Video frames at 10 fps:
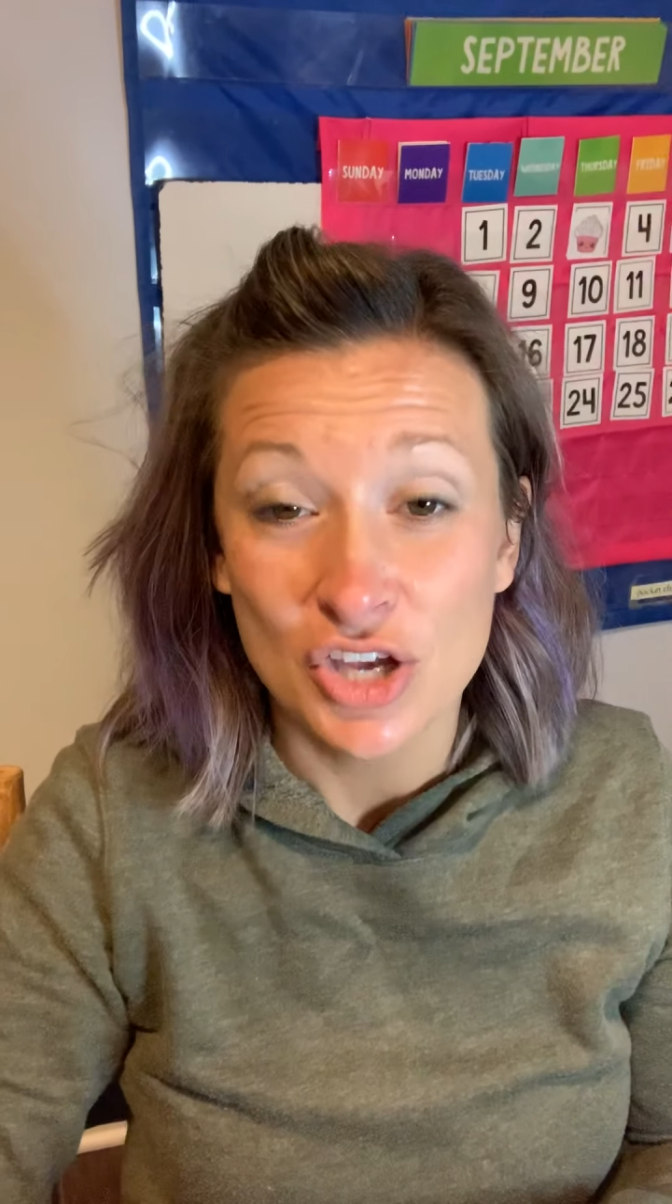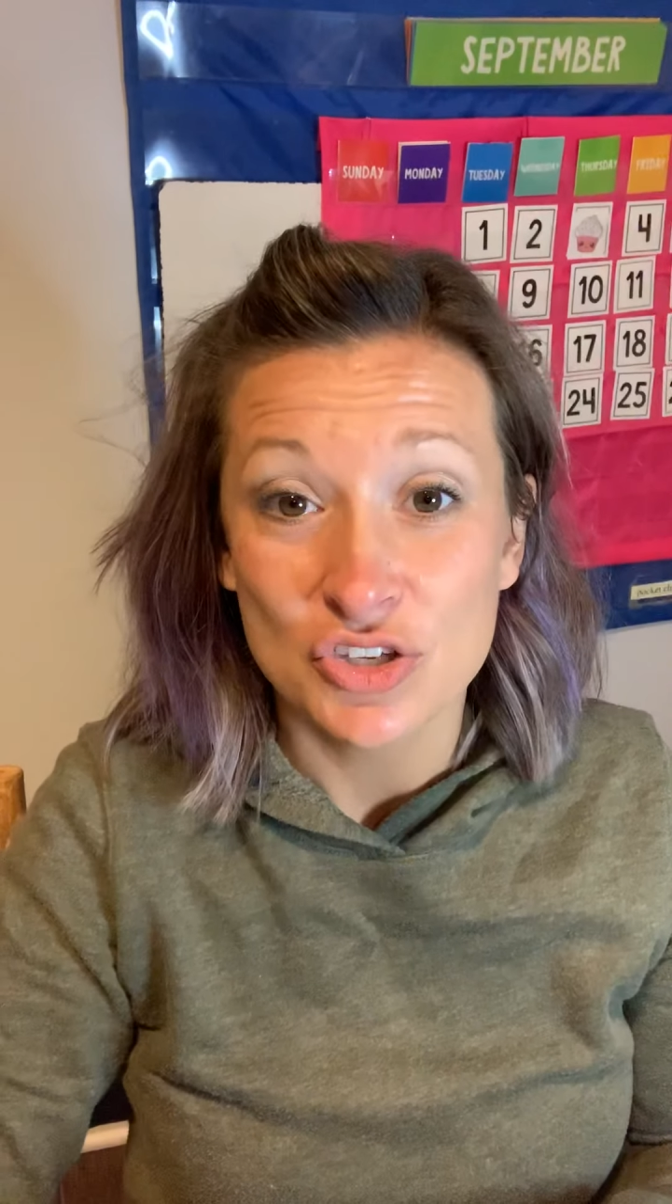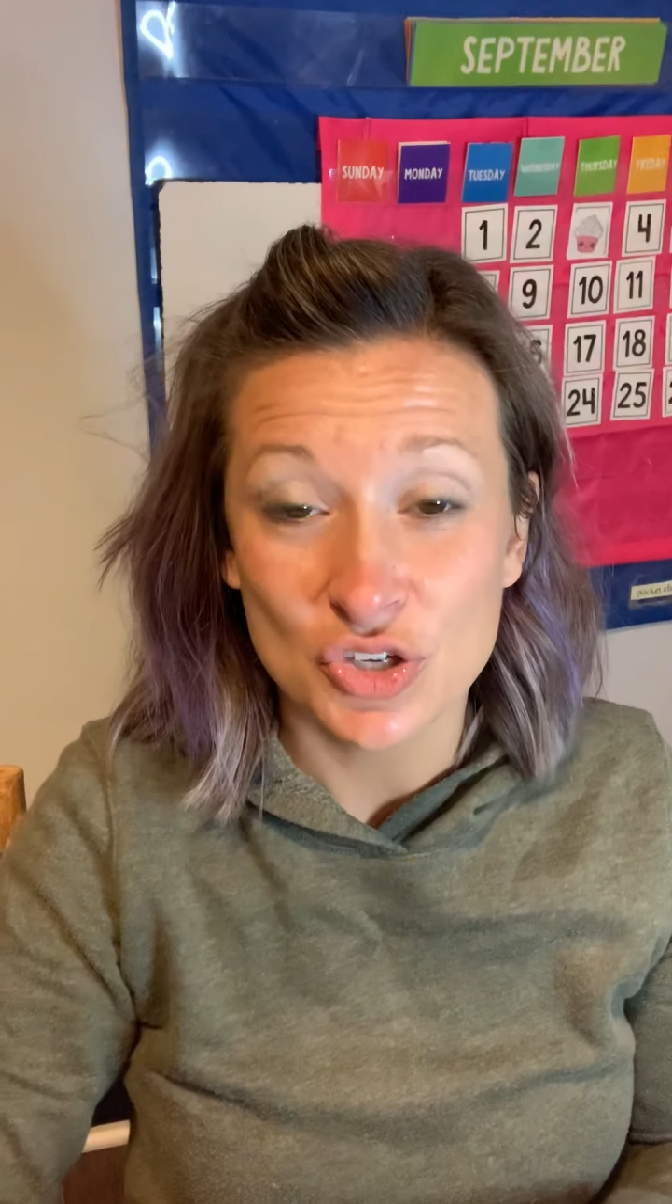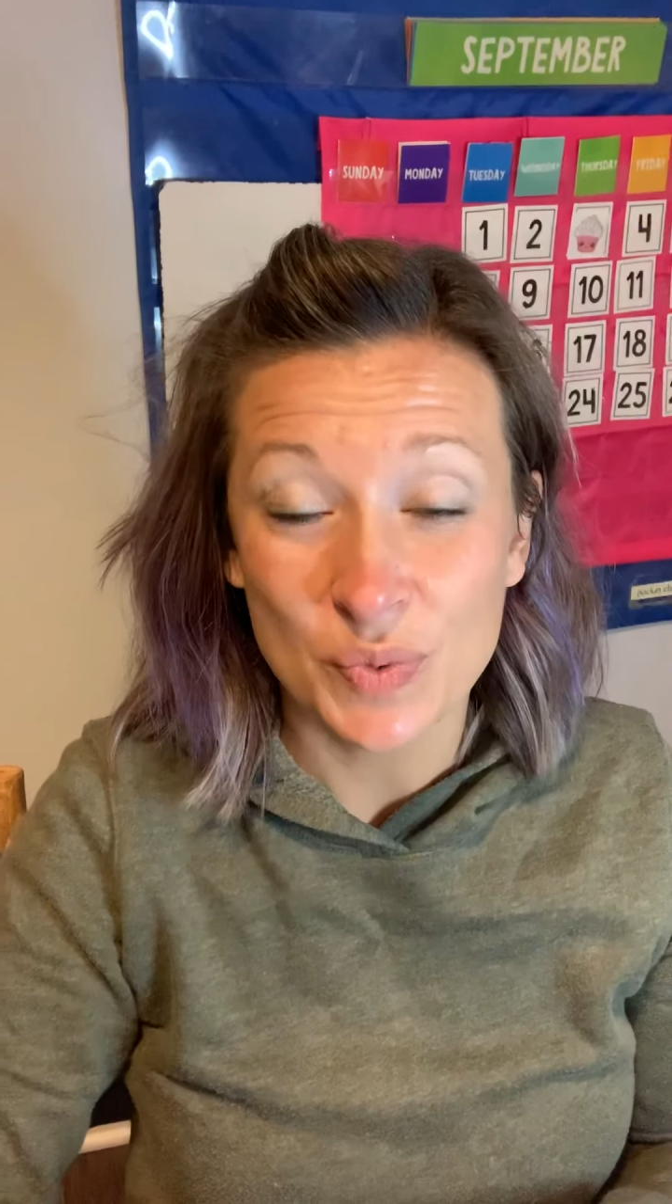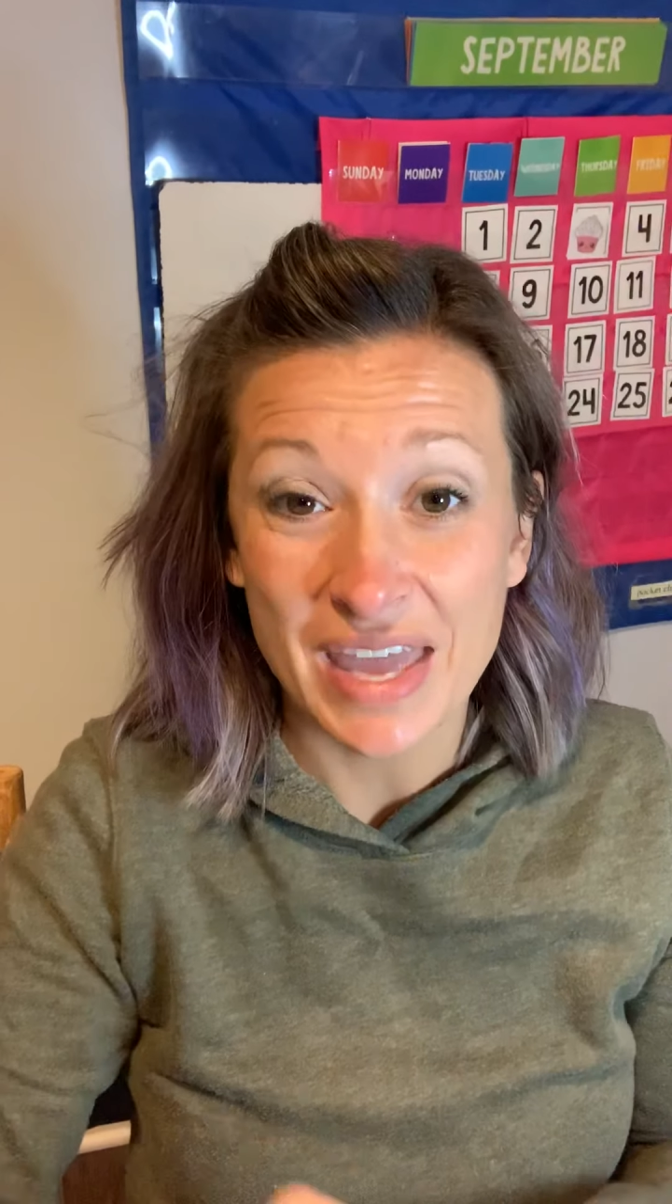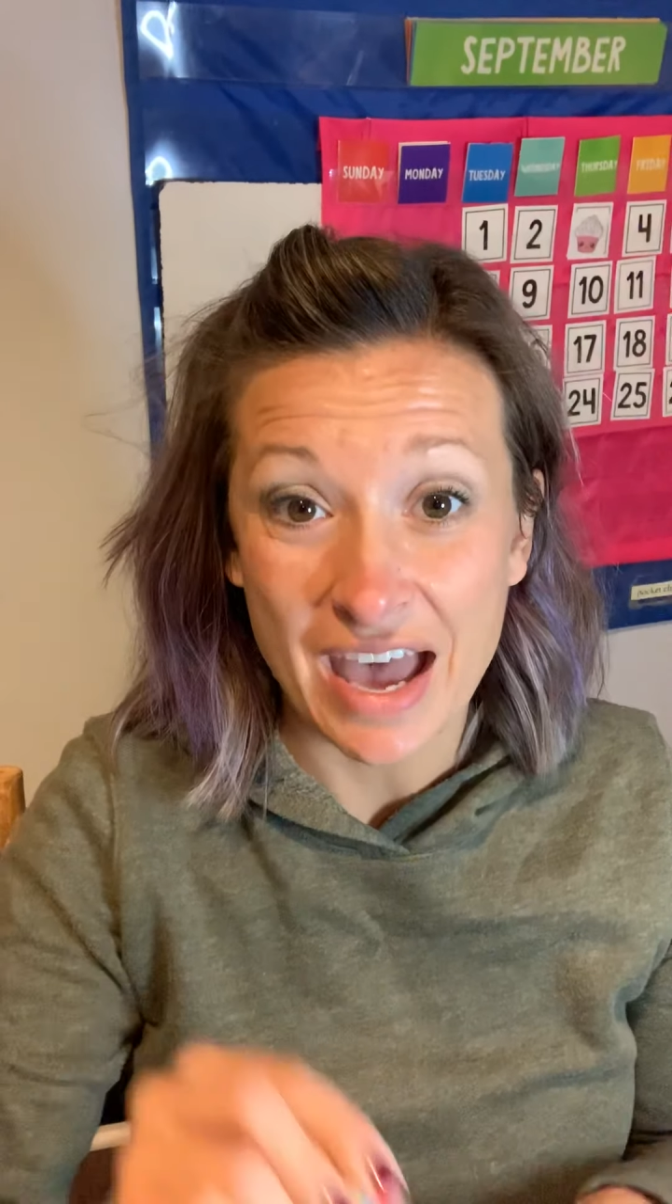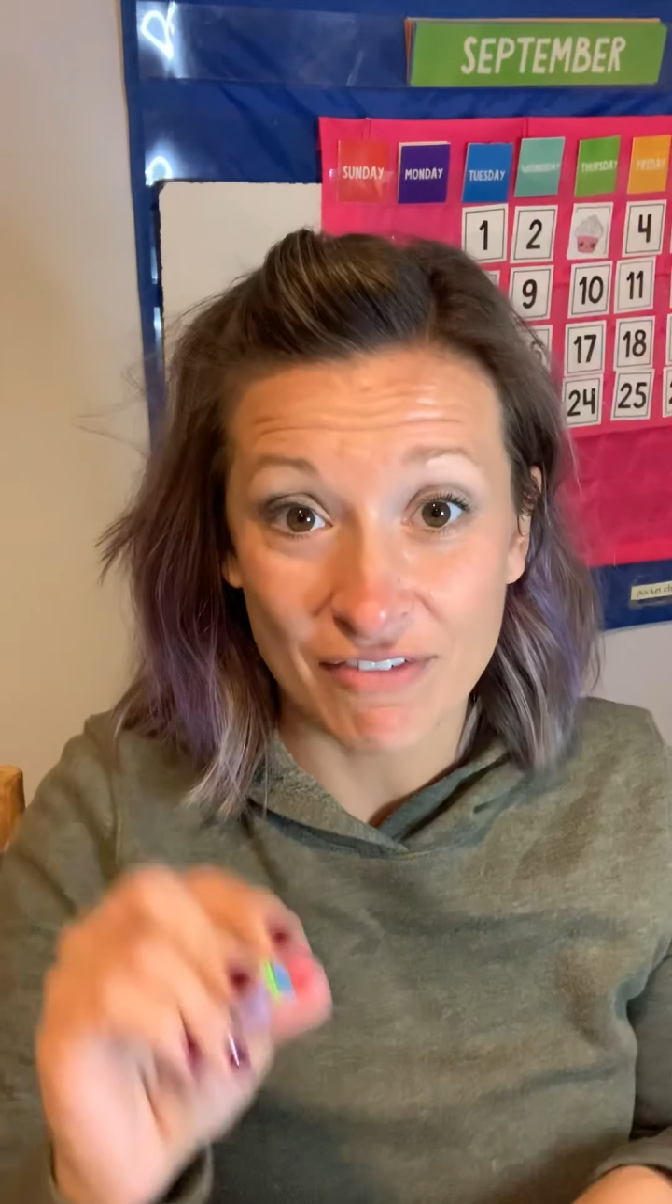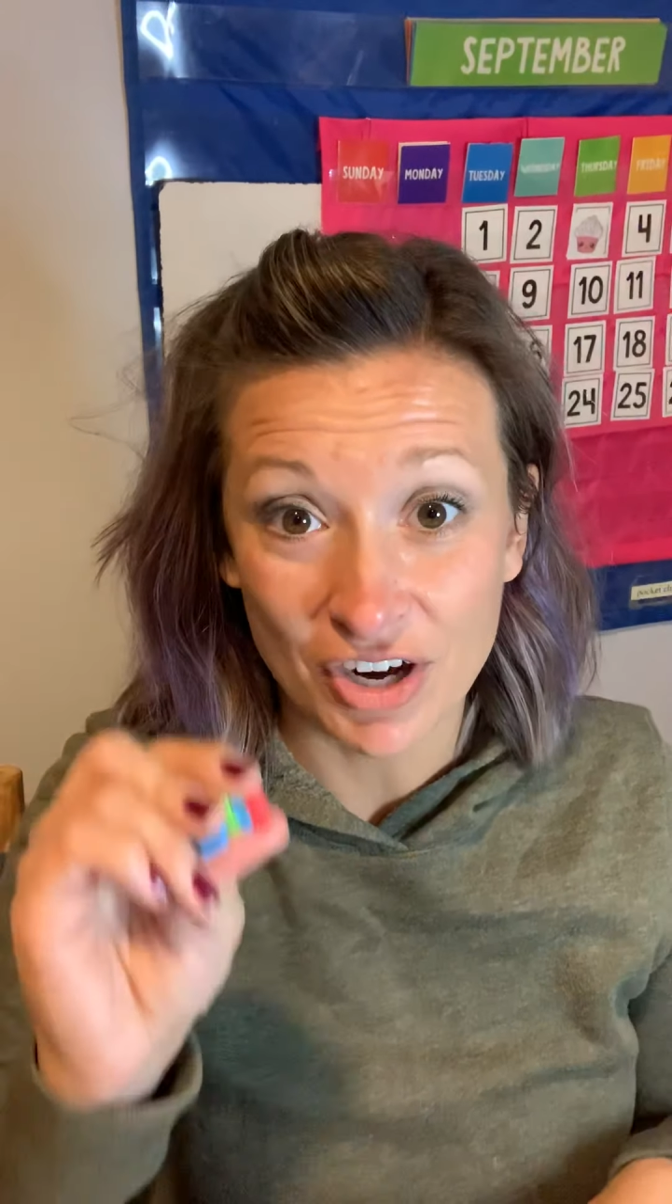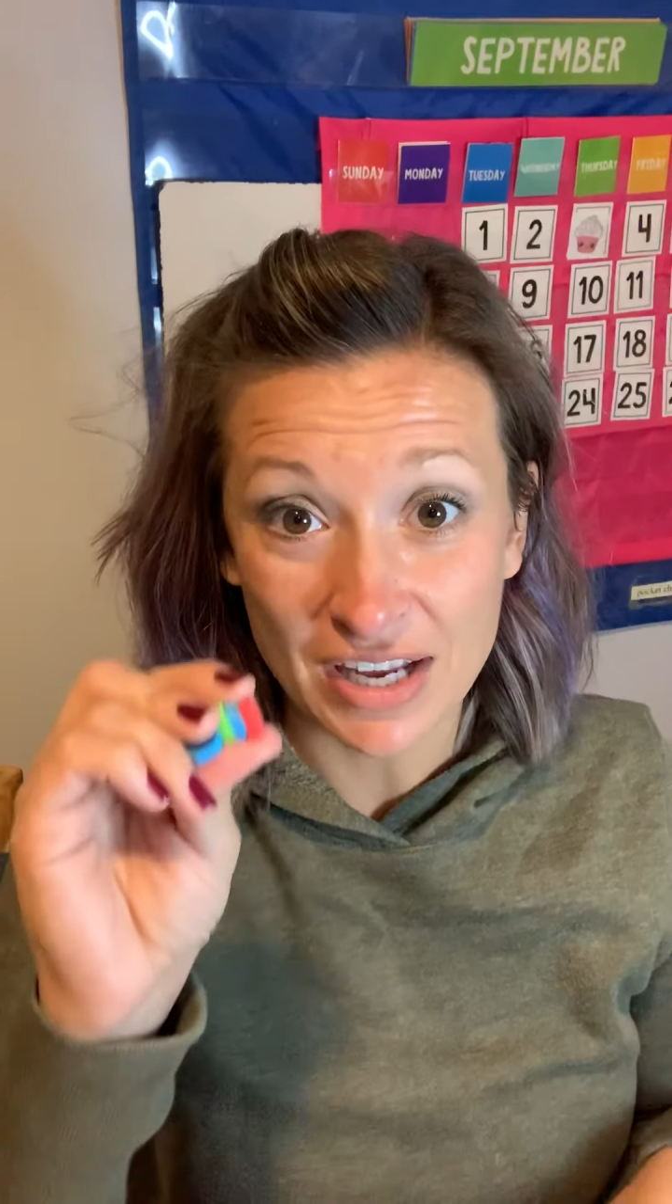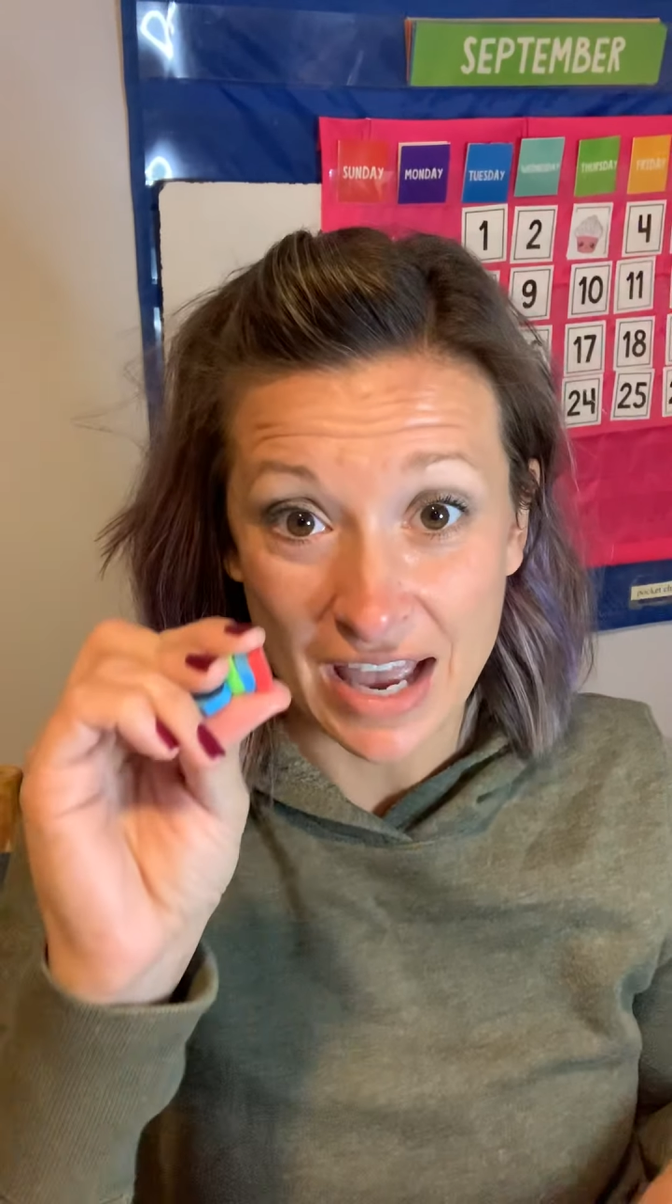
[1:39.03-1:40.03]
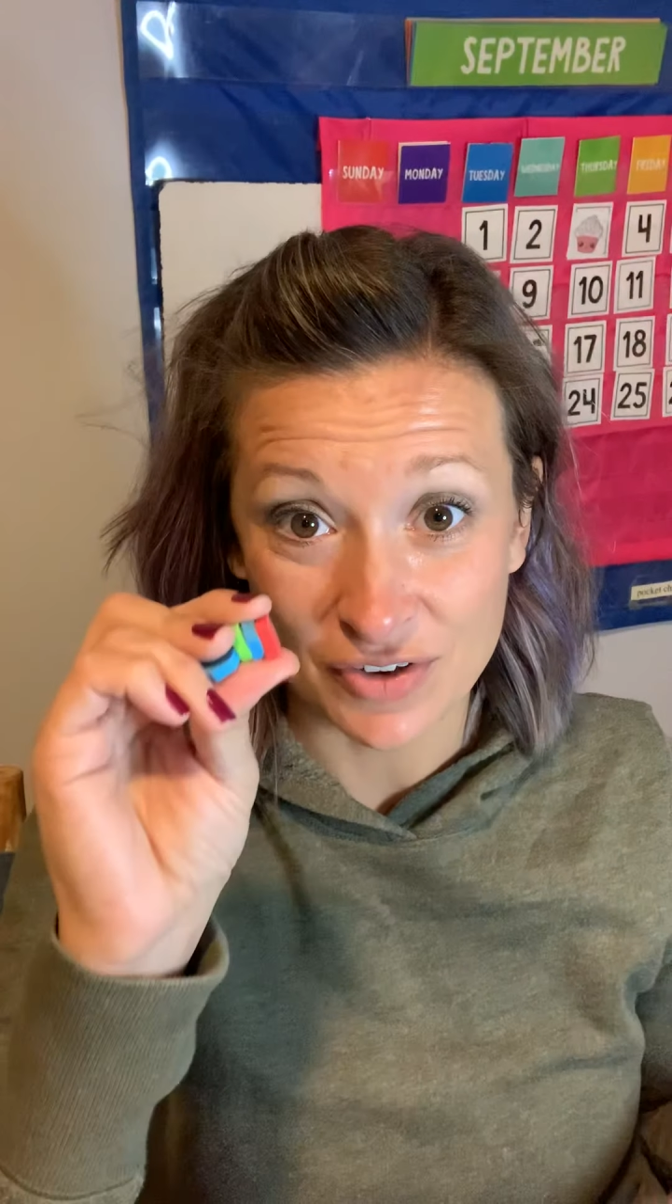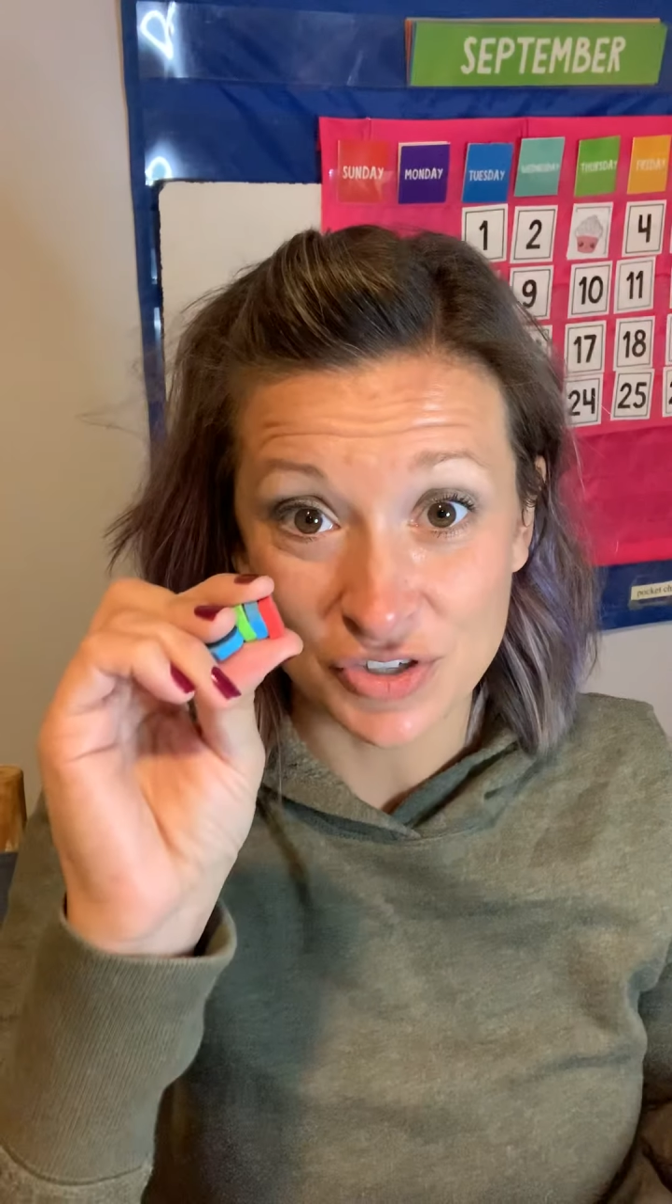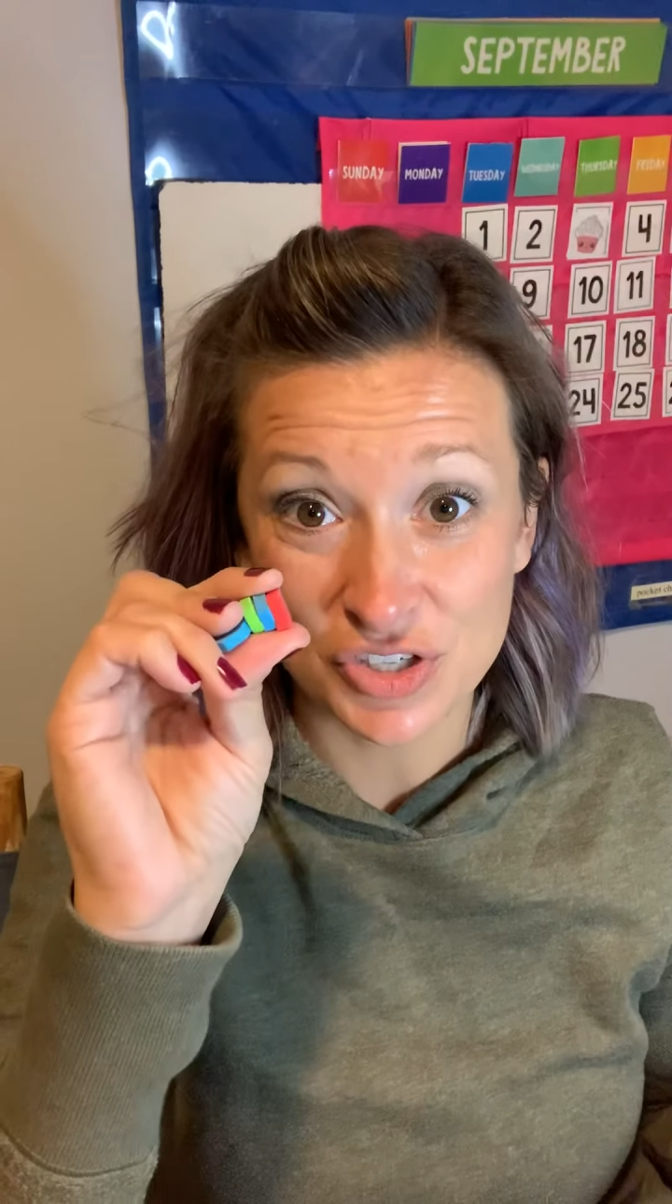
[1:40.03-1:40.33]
So we have our counters